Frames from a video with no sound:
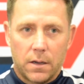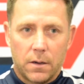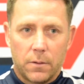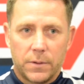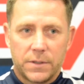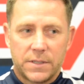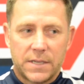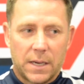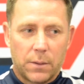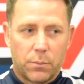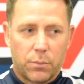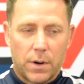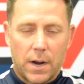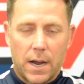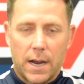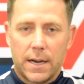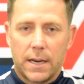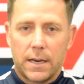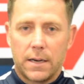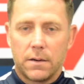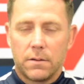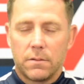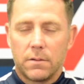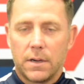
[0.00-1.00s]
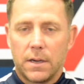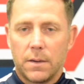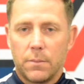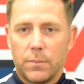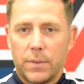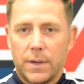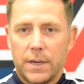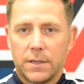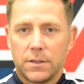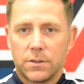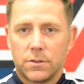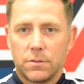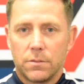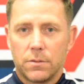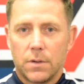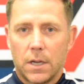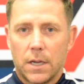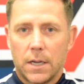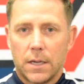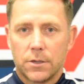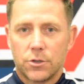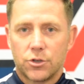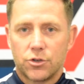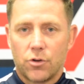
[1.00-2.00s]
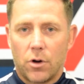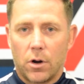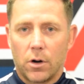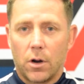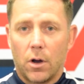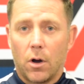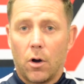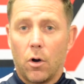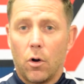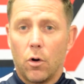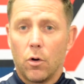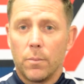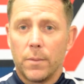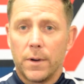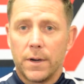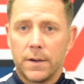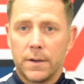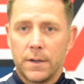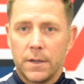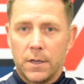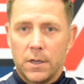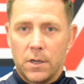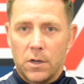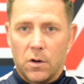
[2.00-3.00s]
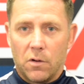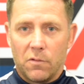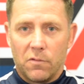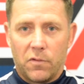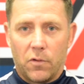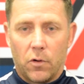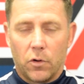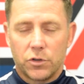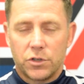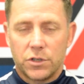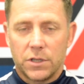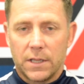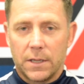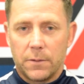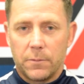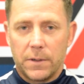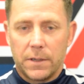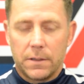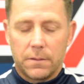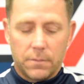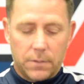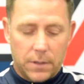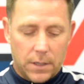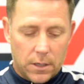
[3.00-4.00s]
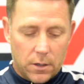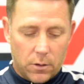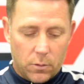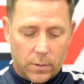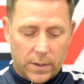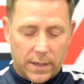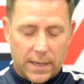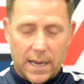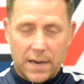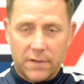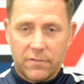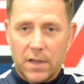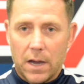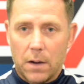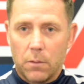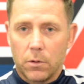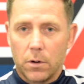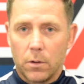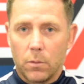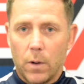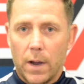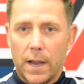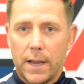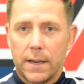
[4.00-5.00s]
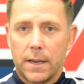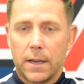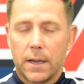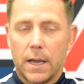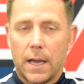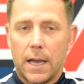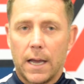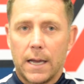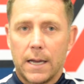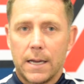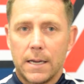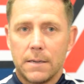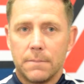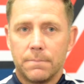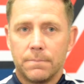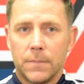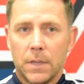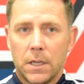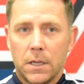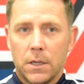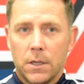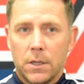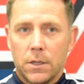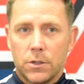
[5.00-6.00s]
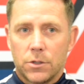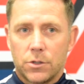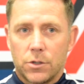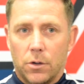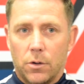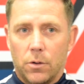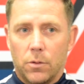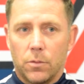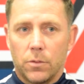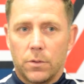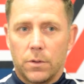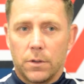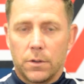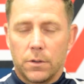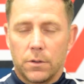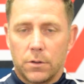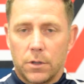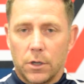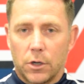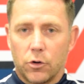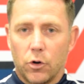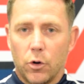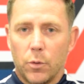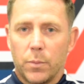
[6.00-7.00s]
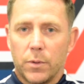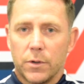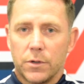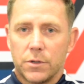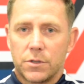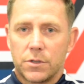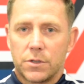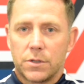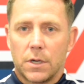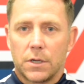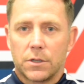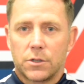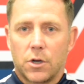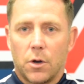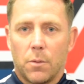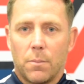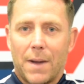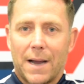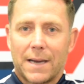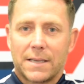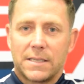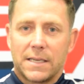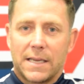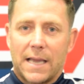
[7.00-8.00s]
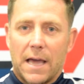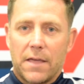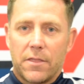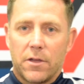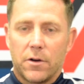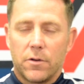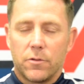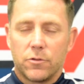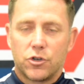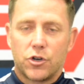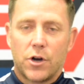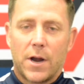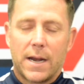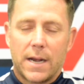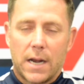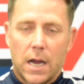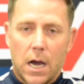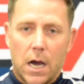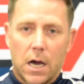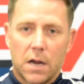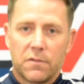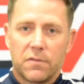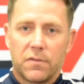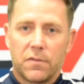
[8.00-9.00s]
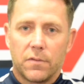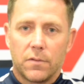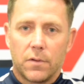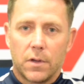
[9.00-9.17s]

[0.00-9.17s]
We take pride in being strong at home. And unfortunately, we gave that one away. So the group has come back together and trained hard,